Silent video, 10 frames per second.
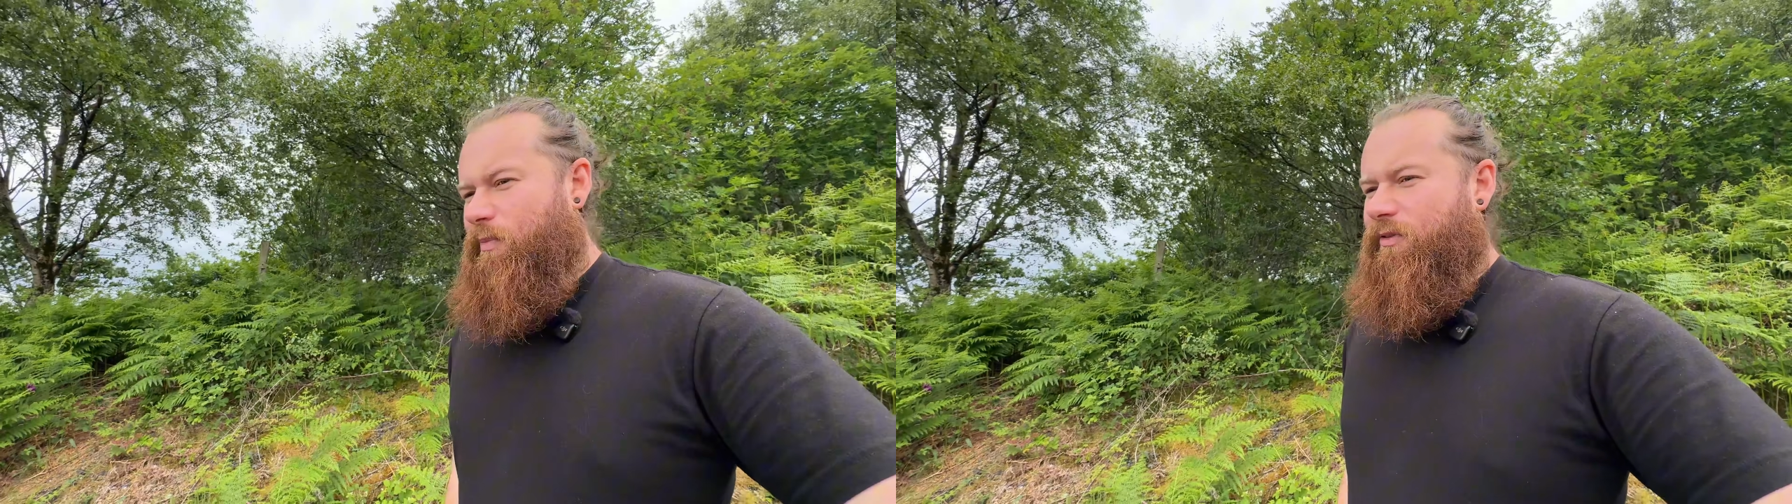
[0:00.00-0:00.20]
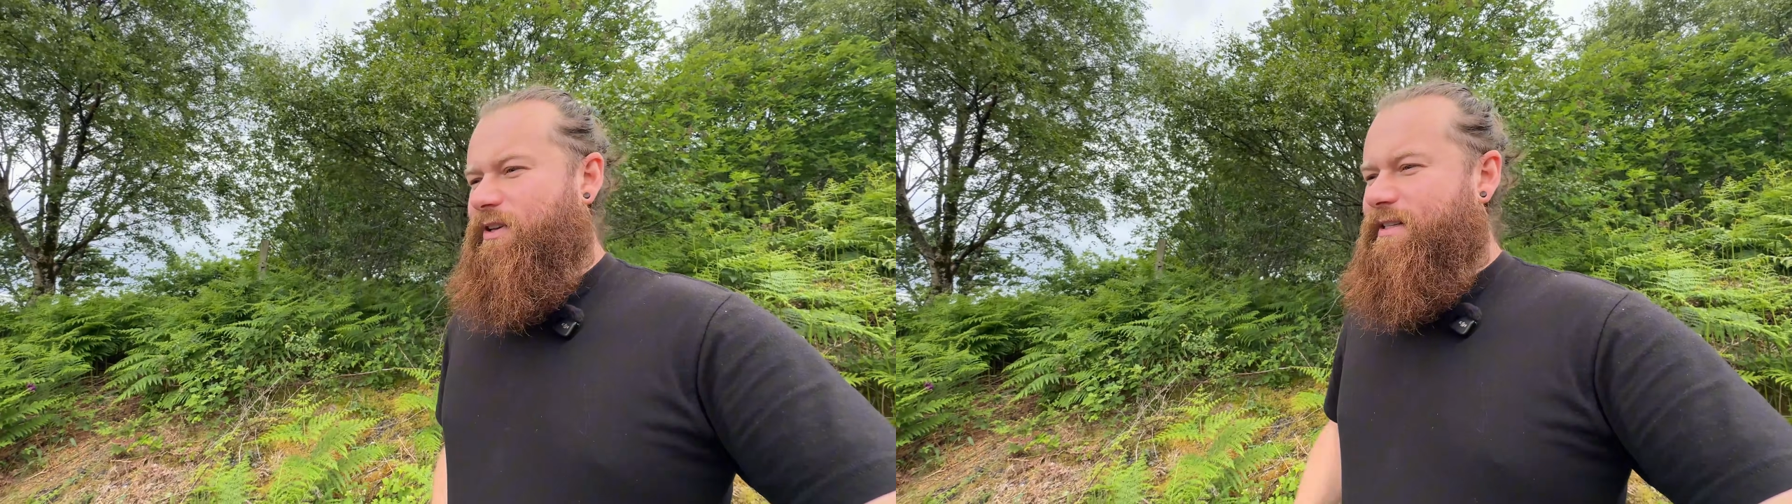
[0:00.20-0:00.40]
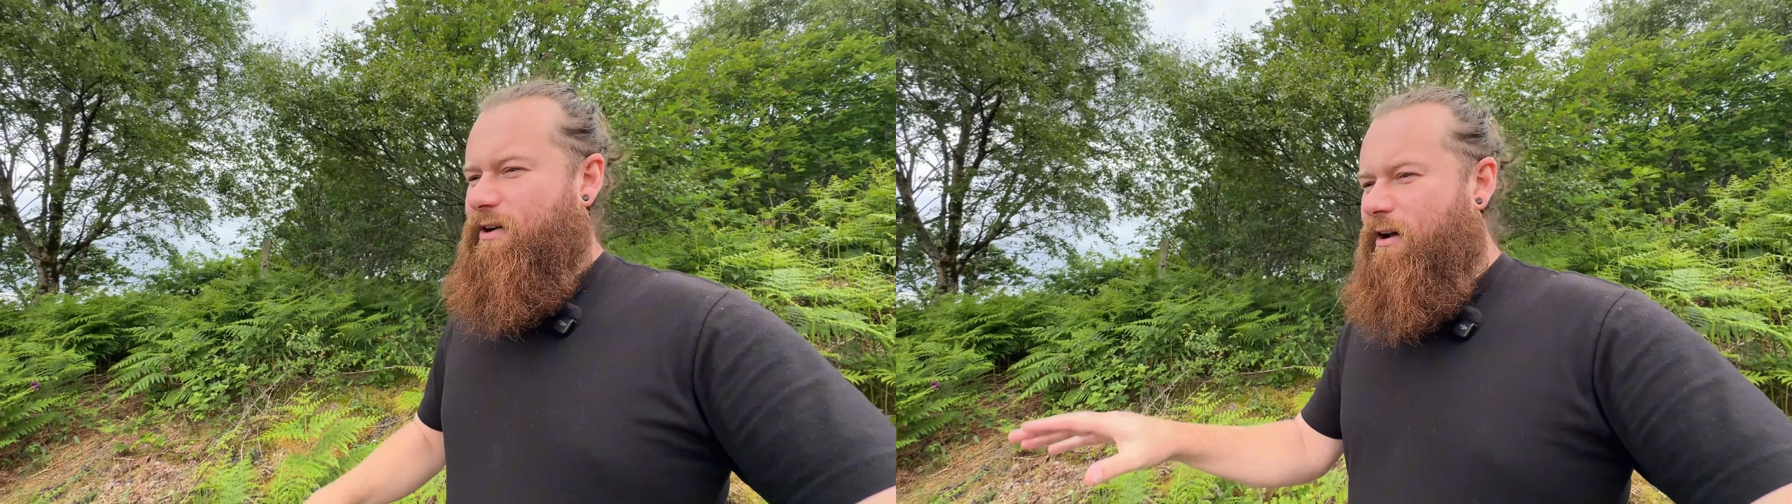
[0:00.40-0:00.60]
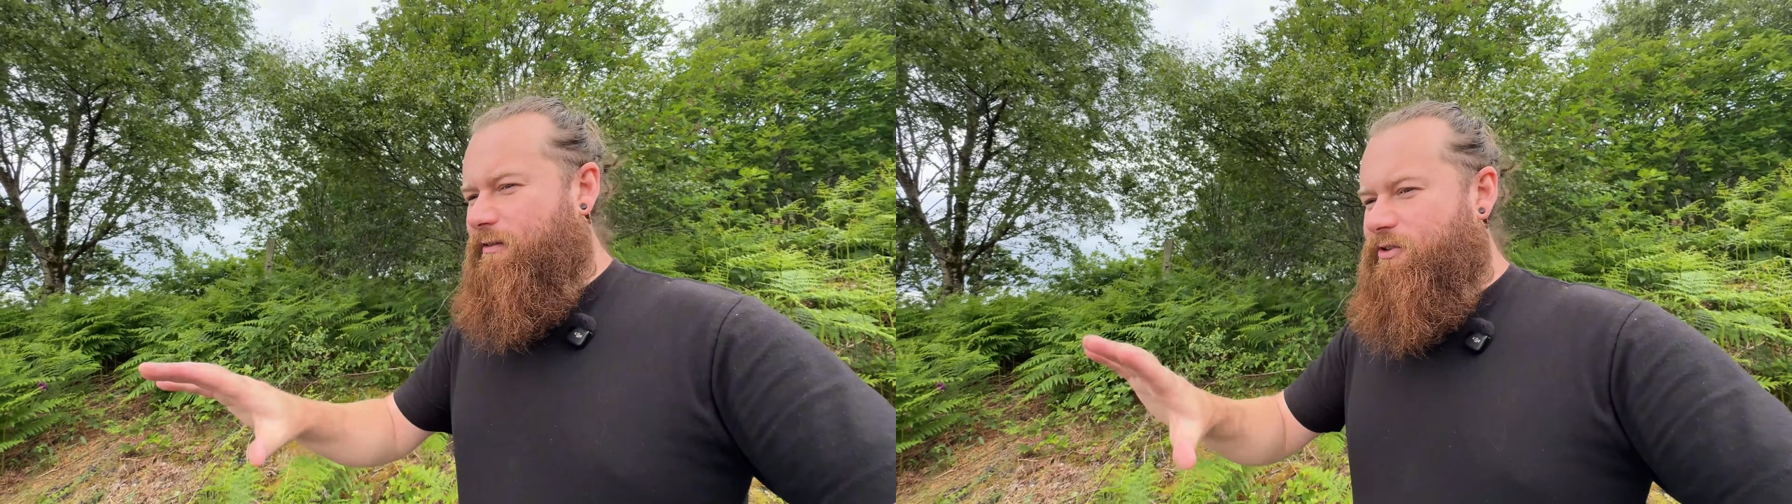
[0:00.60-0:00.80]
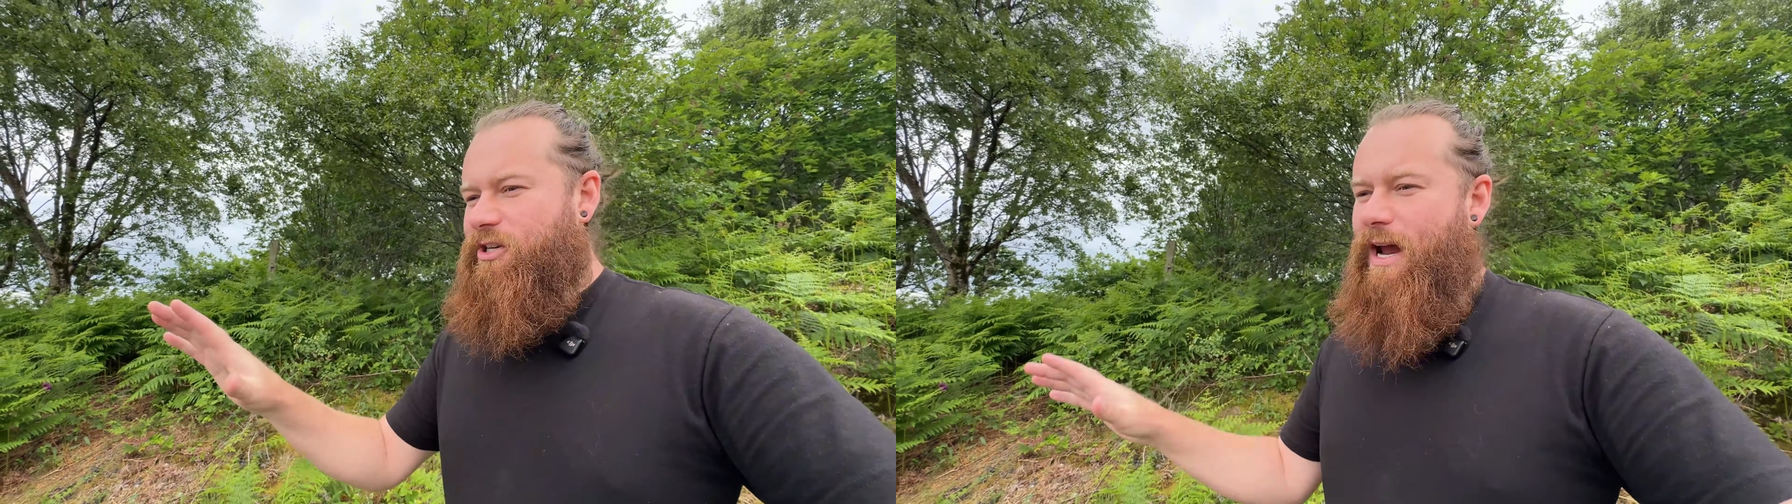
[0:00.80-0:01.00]
this kind
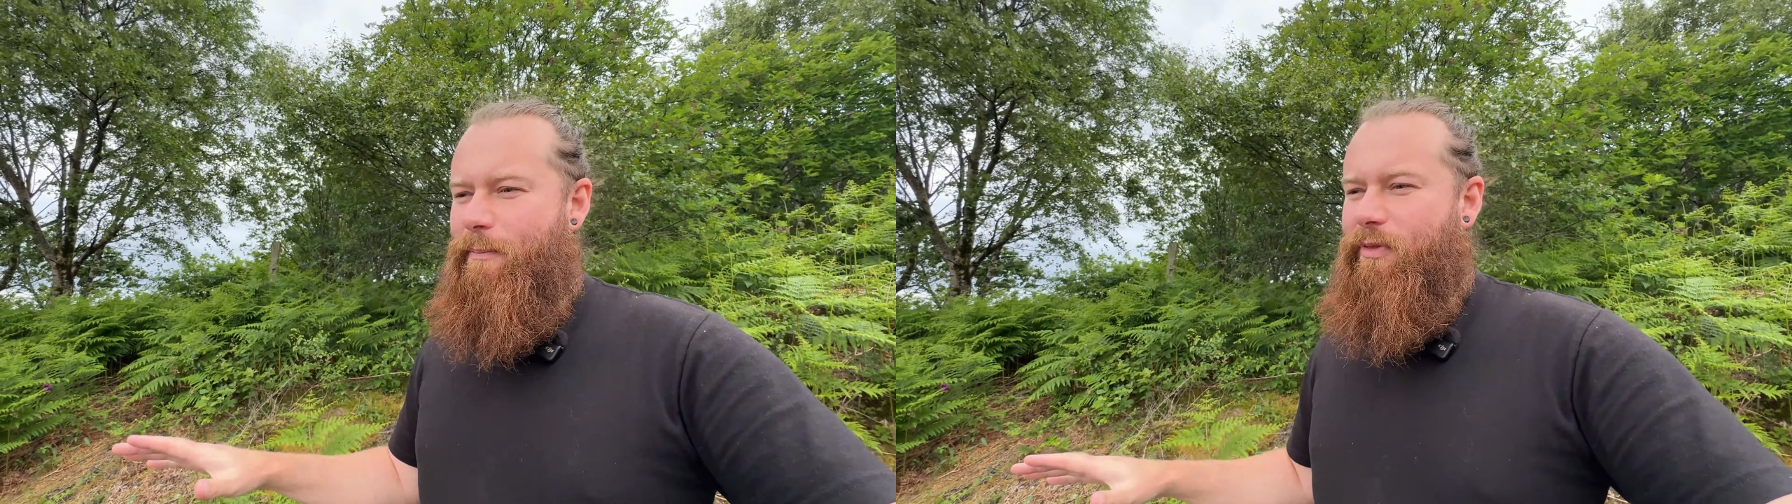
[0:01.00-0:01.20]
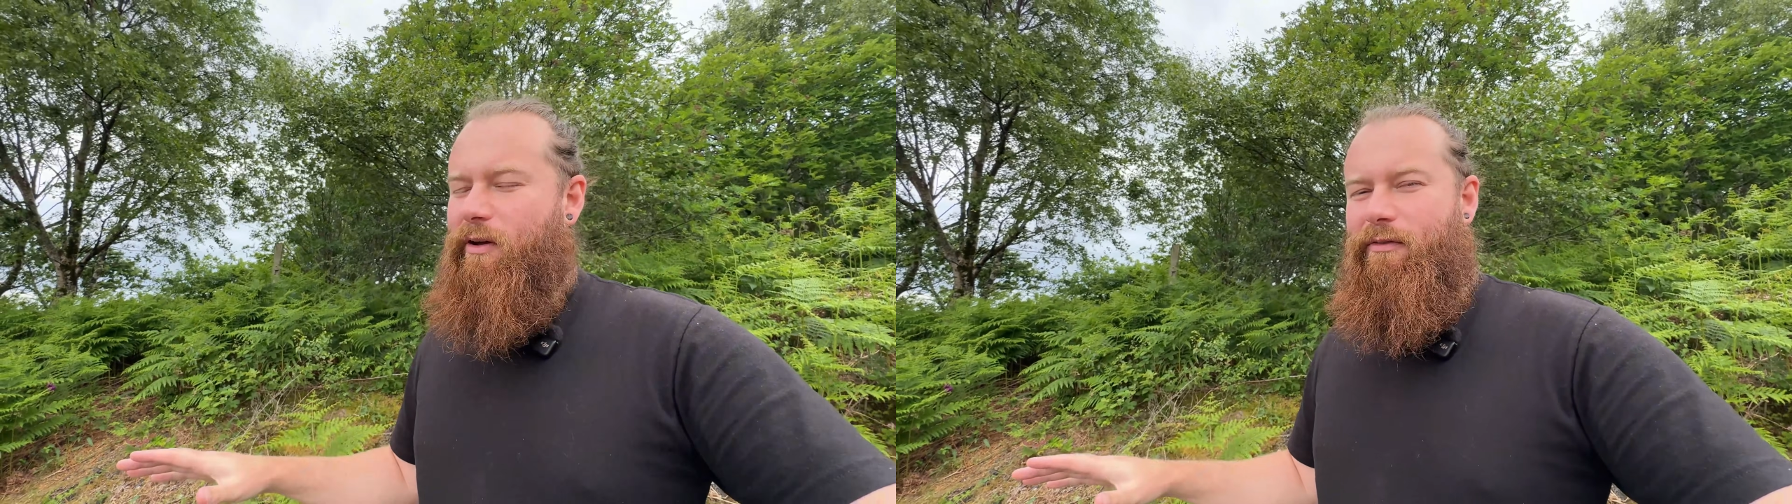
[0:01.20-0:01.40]
of chapter